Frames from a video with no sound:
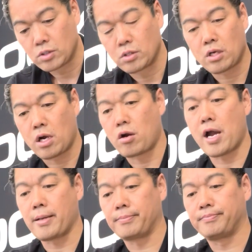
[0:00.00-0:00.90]
All
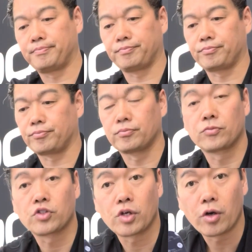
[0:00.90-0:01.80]
right,
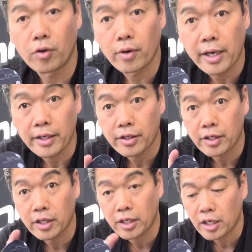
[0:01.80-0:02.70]
so
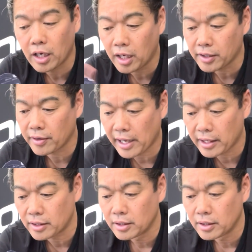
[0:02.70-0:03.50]
cut that